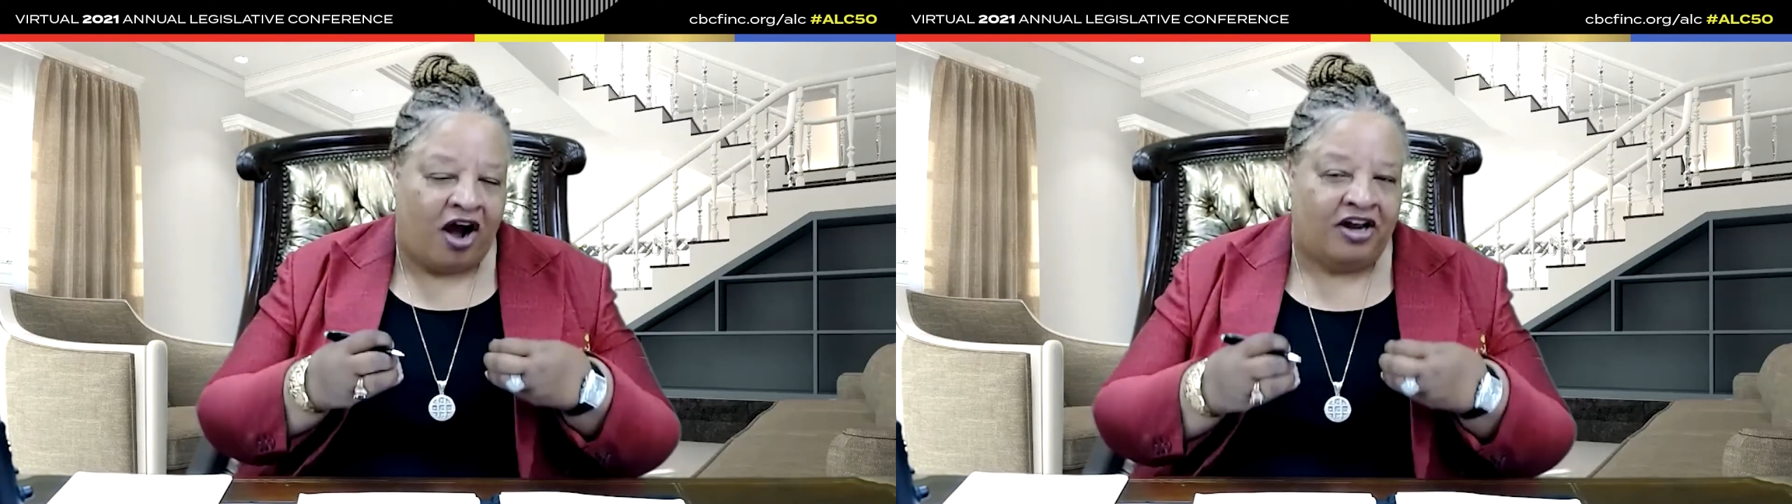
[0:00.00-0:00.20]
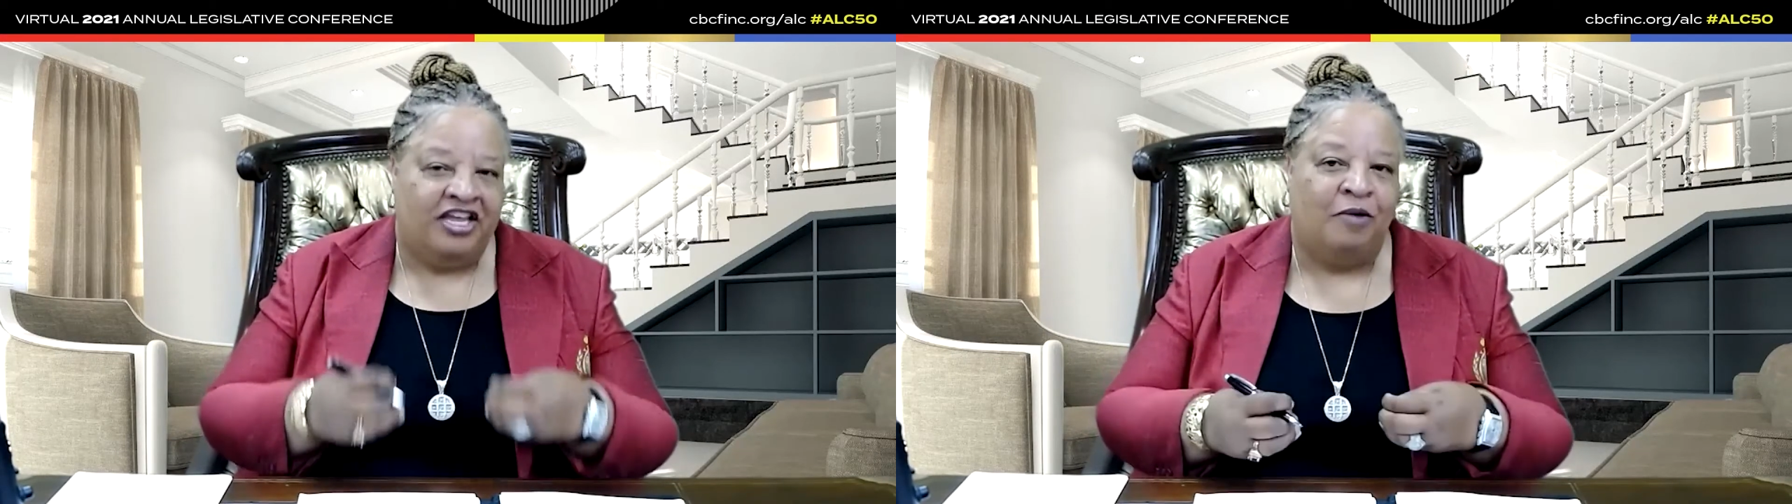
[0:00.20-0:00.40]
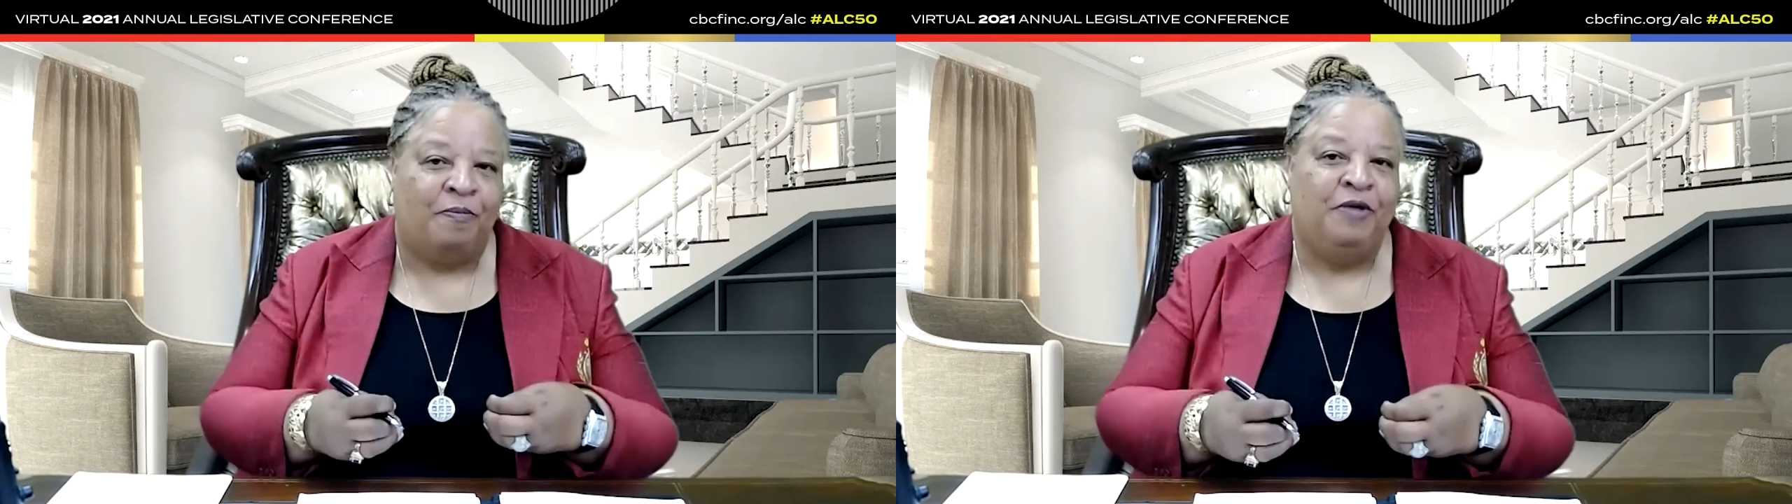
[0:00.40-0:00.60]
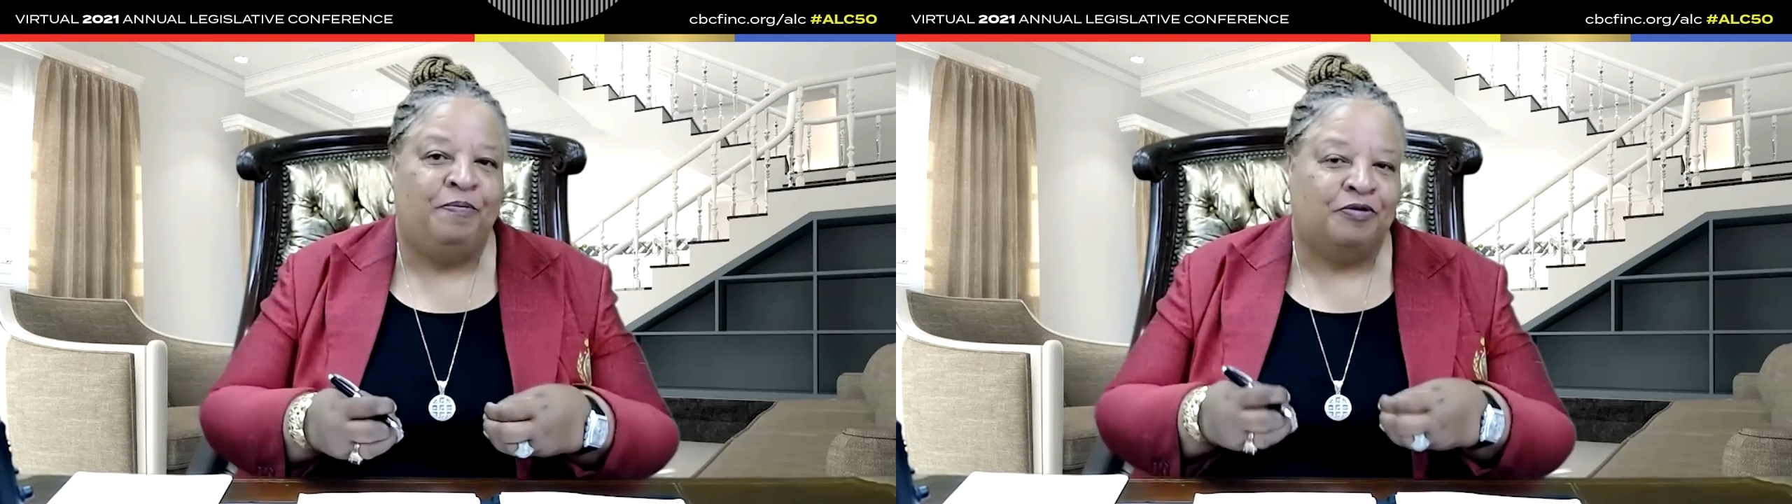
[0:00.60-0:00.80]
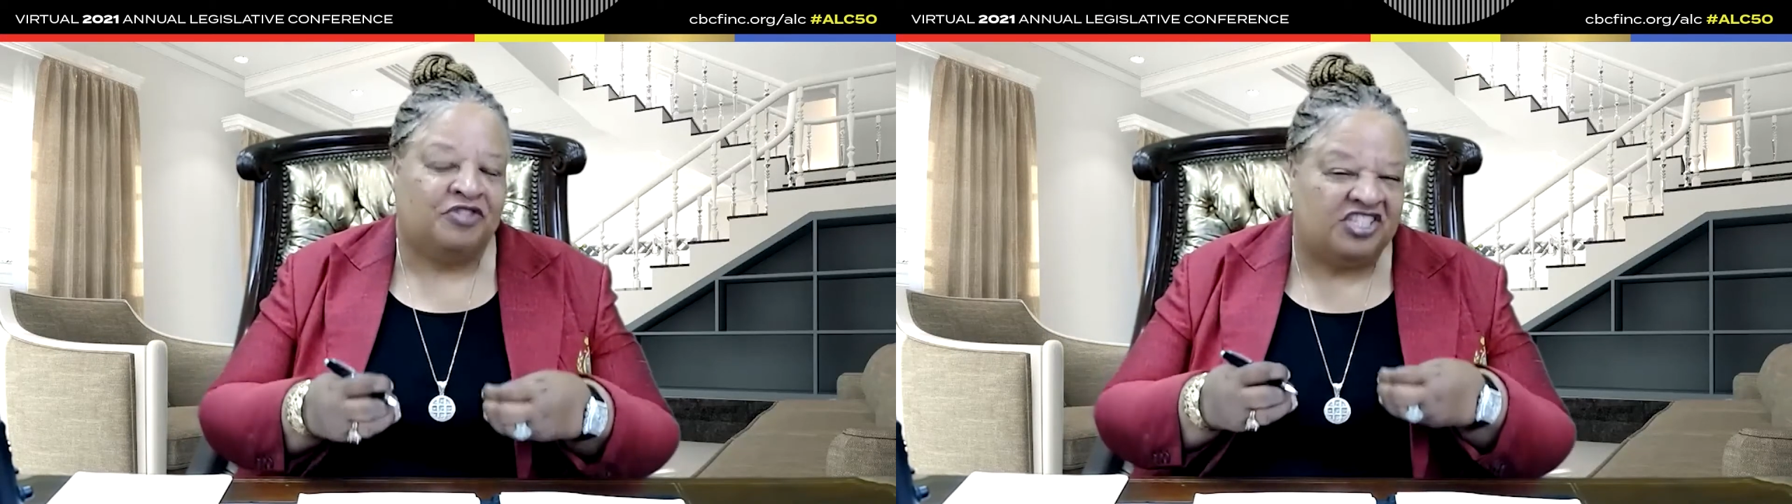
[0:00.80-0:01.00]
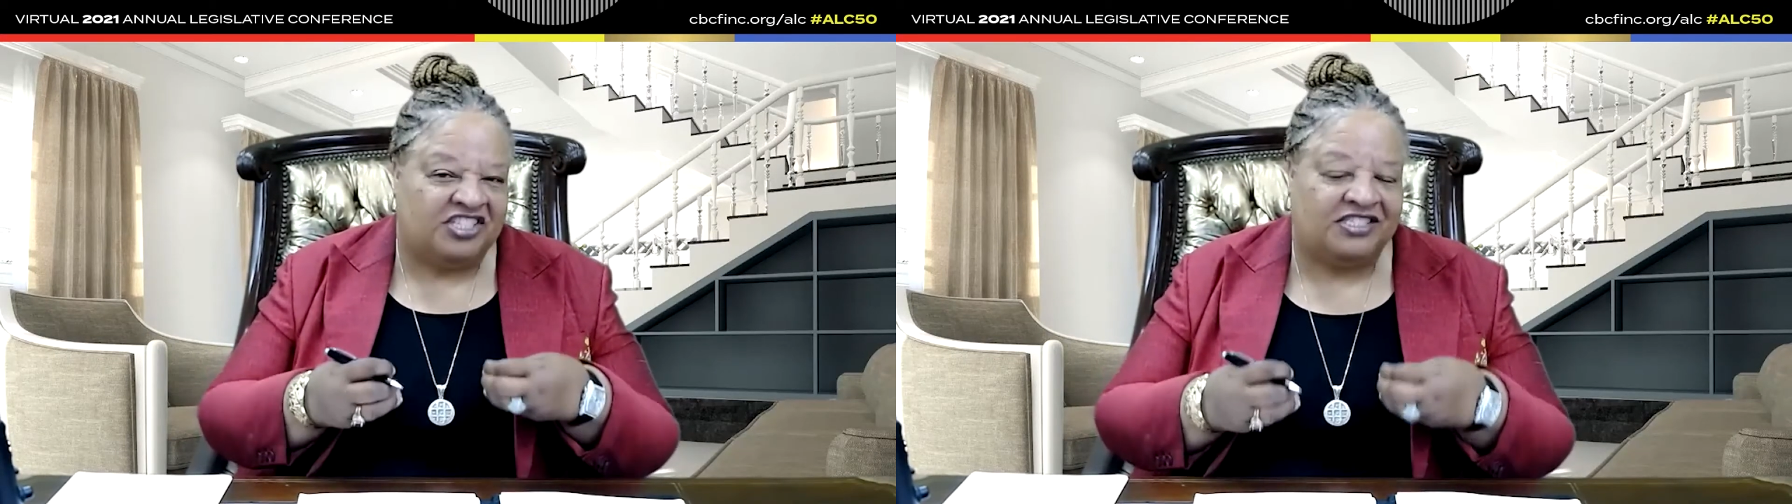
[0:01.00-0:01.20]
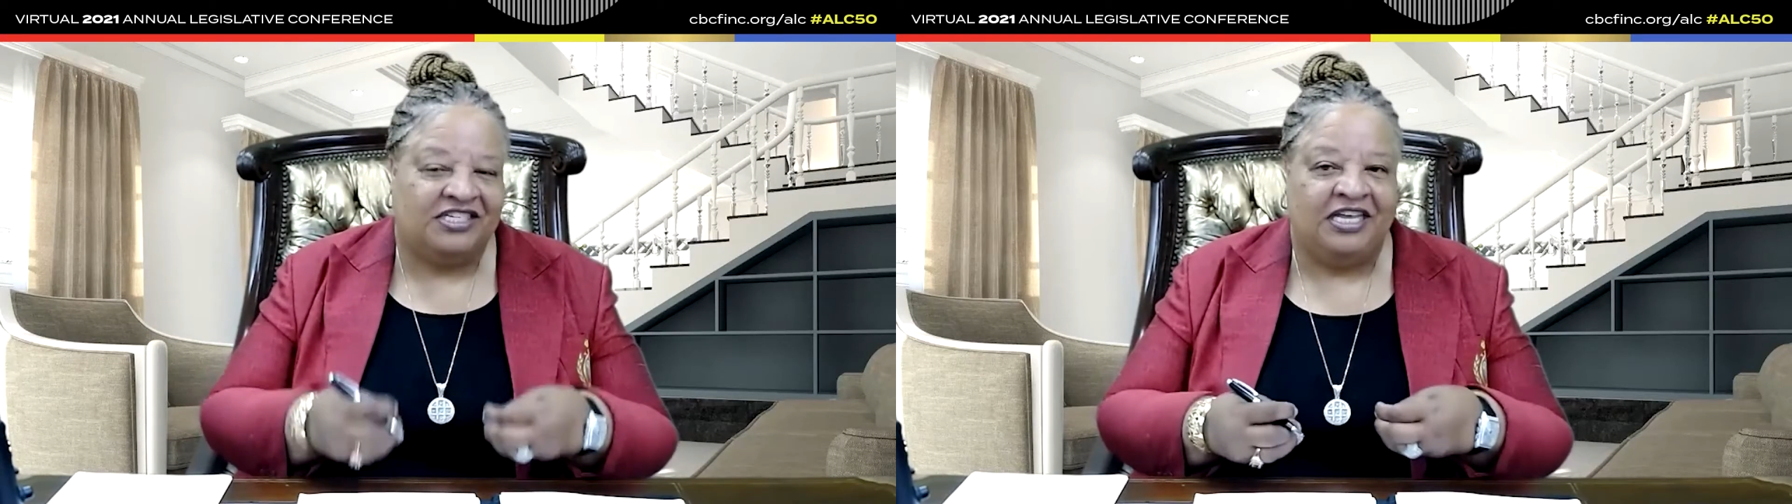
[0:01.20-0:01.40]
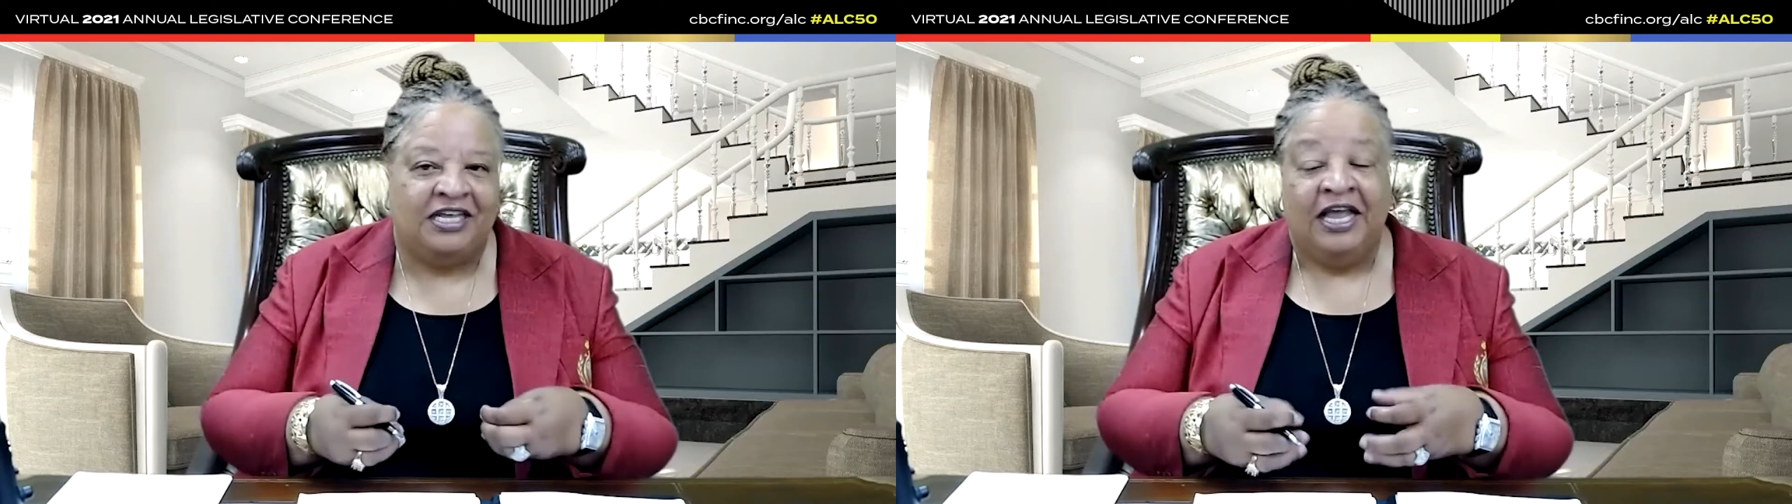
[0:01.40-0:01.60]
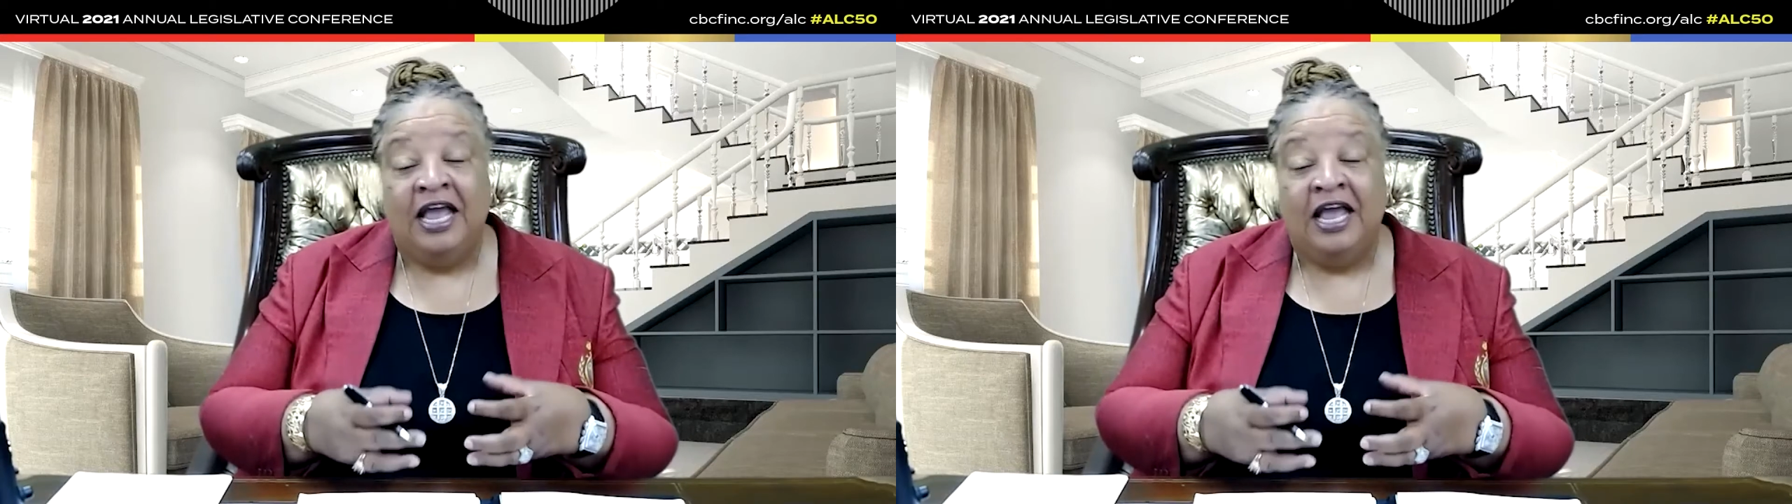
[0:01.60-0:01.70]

young people to see.